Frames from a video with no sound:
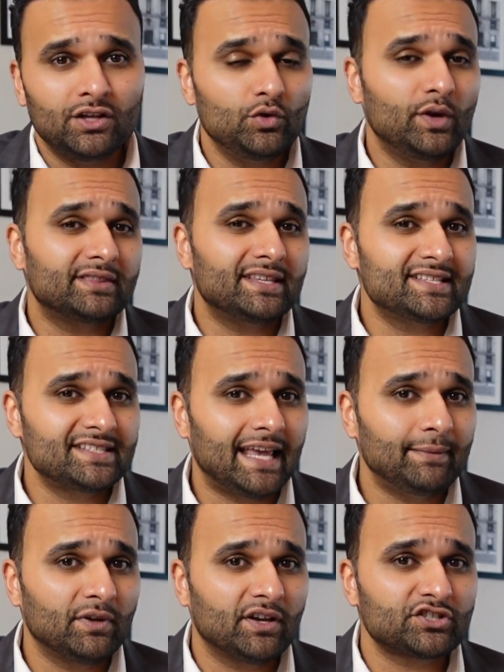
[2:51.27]
You get the
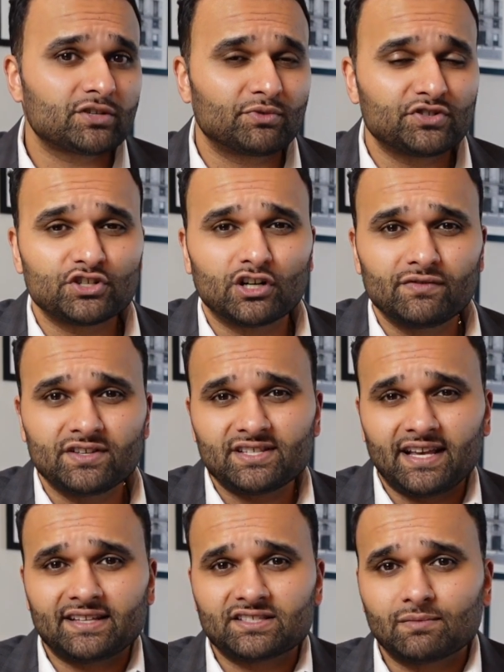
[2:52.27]
same customer service
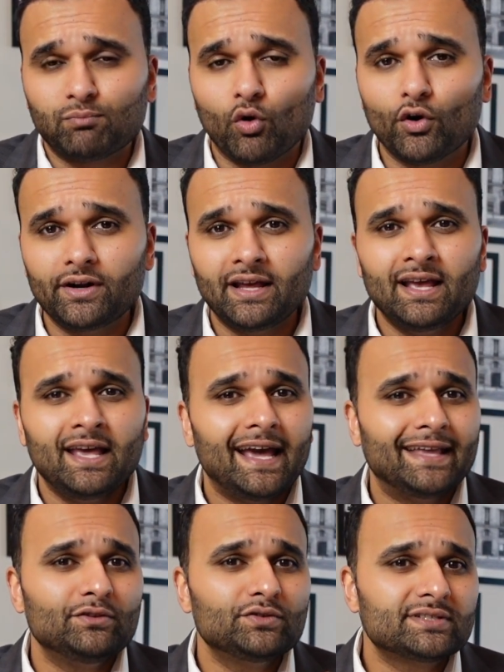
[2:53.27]
and support,
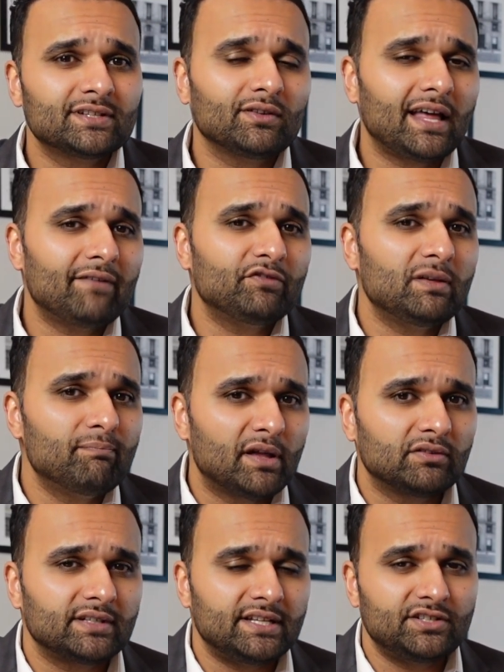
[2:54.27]
and you still have the
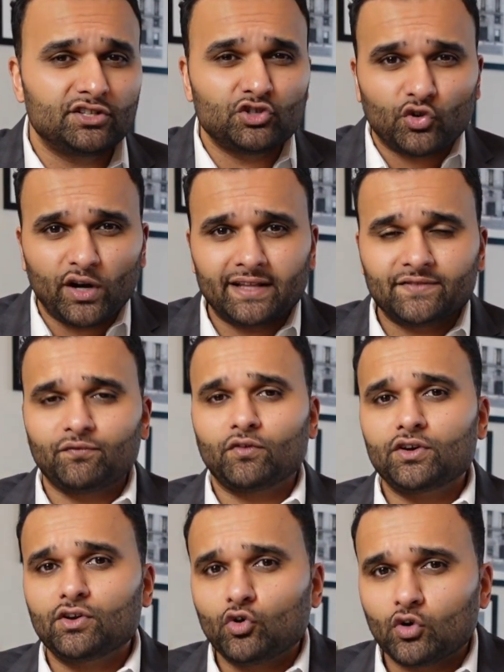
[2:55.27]
ability to transfer
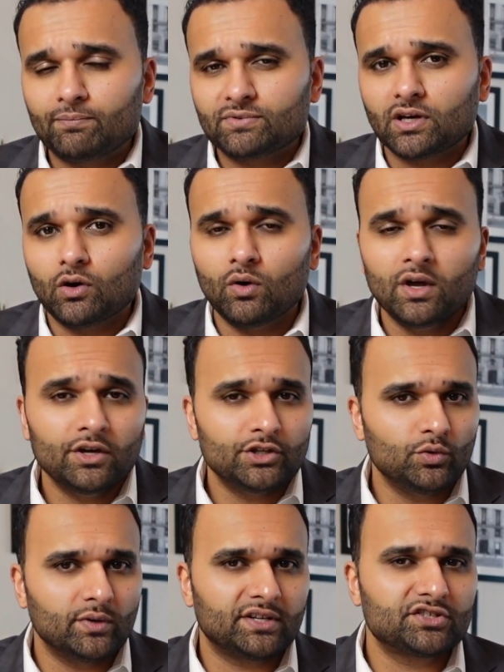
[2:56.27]
your crypto
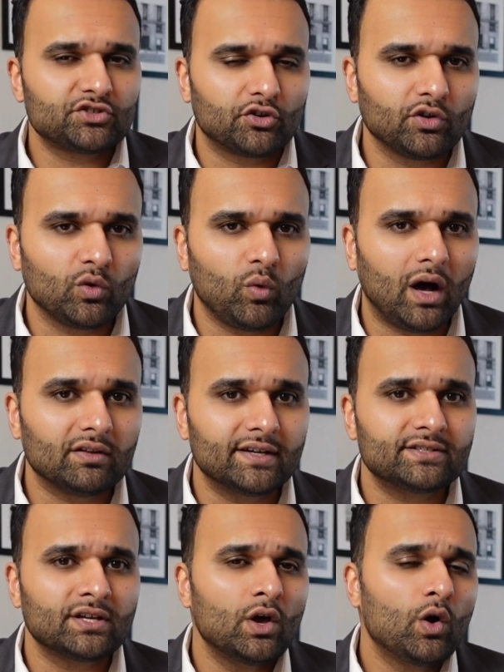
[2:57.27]
to an external
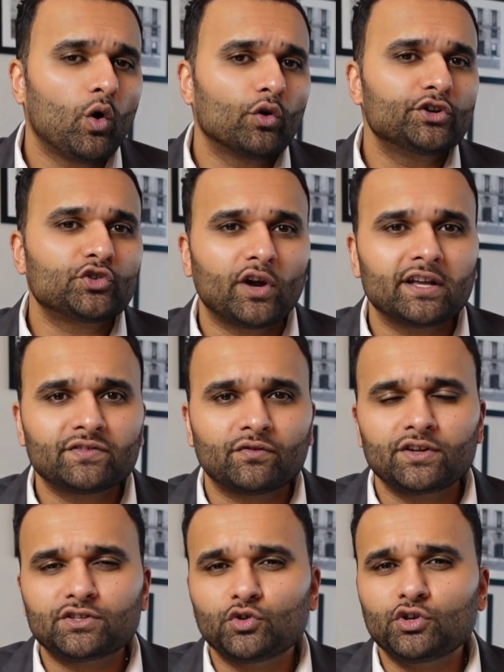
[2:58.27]
wallet or transfer
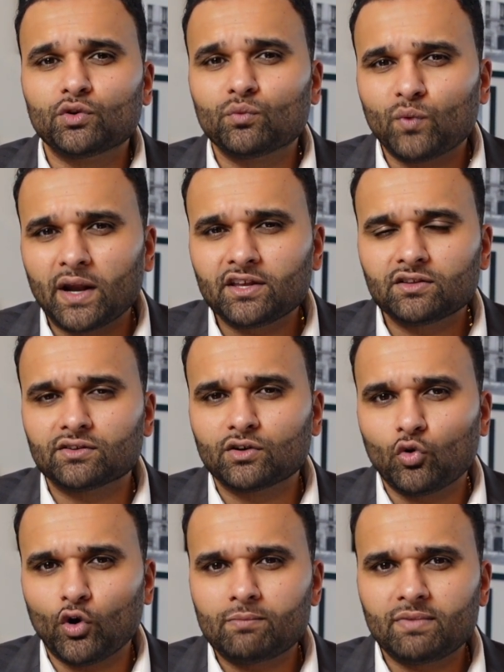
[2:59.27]
it to your regular
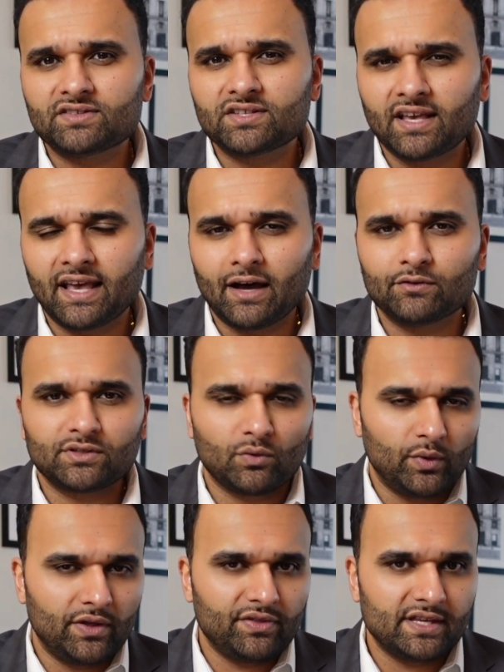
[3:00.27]
Coinbase account
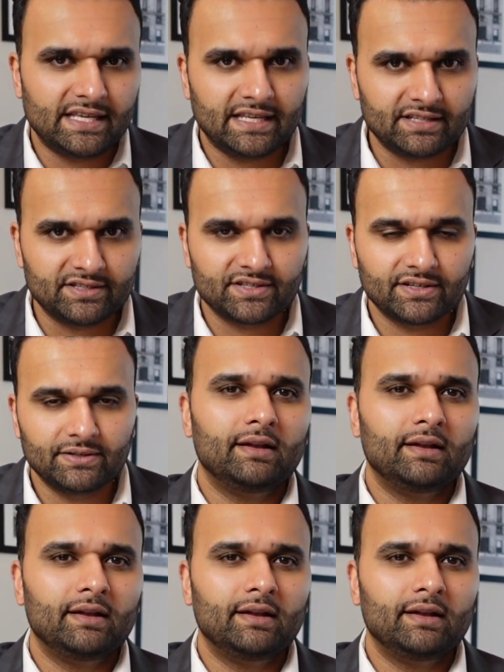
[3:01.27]
with ease.